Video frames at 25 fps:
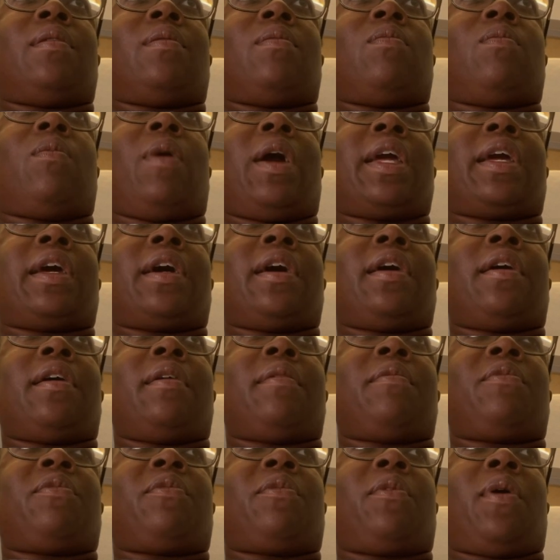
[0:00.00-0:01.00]
wake
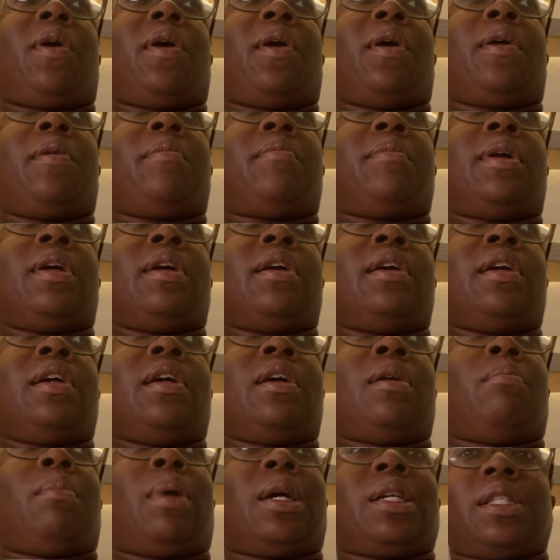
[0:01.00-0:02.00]
up from
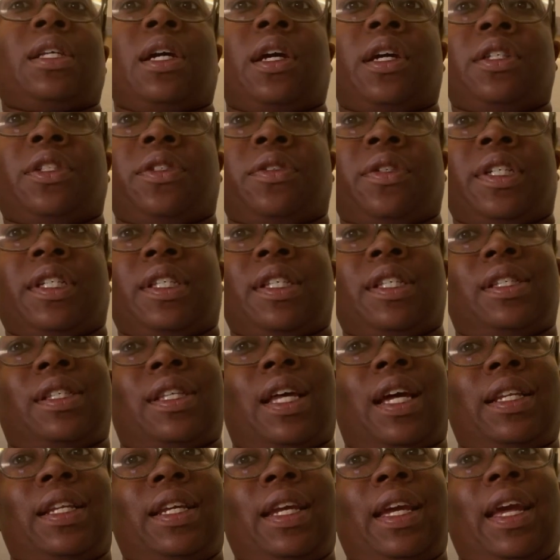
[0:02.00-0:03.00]
my surgery, since
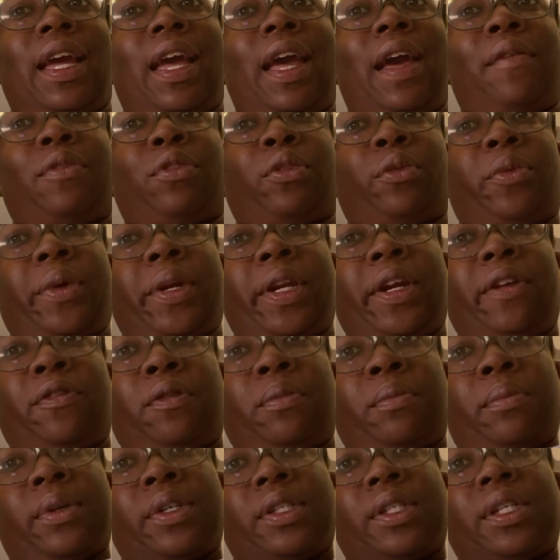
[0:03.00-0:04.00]
I did have 3
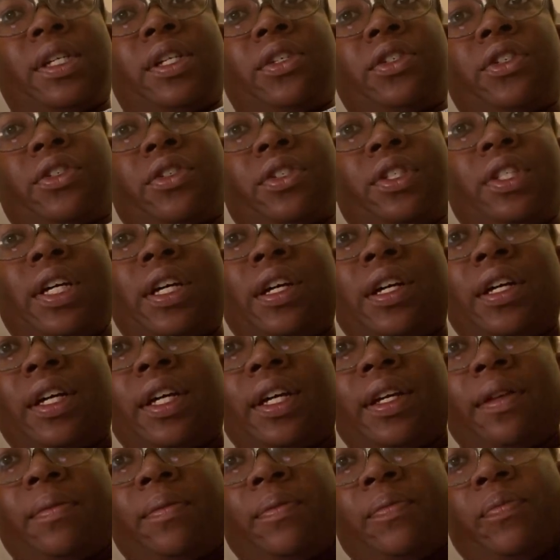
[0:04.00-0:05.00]
different procedures done,